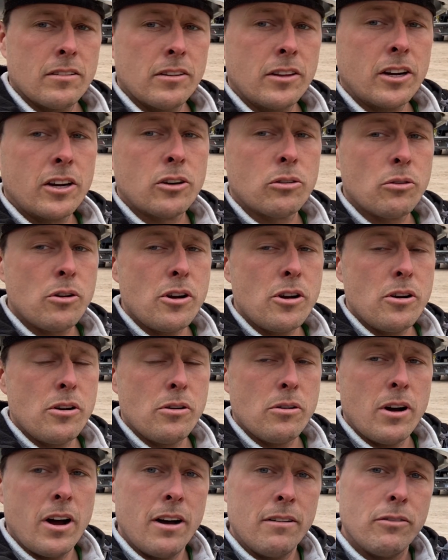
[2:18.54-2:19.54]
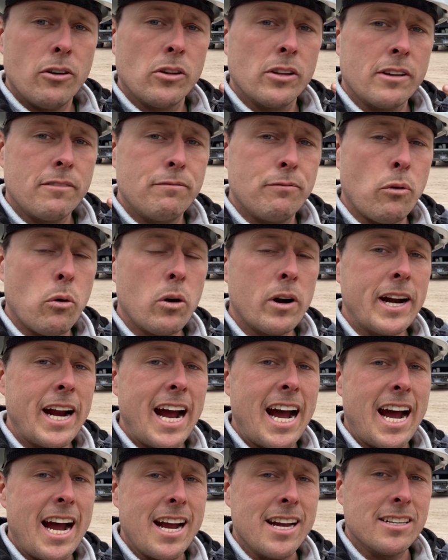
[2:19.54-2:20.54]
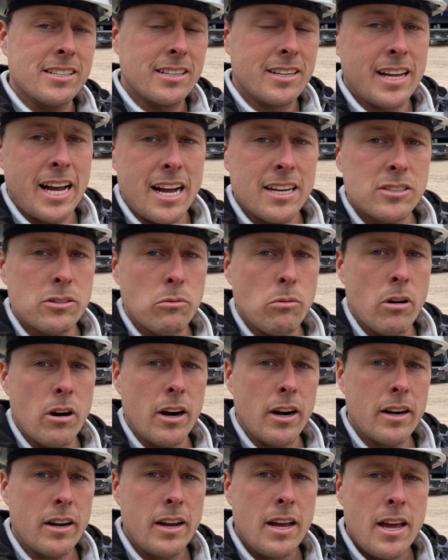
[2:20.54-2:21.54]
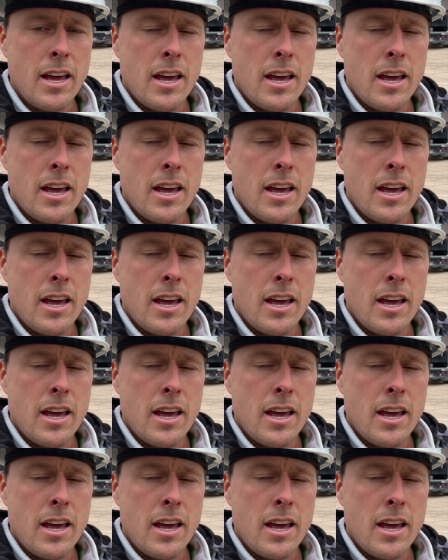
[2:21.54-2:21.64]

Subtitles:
The crew of only 4 guys got to work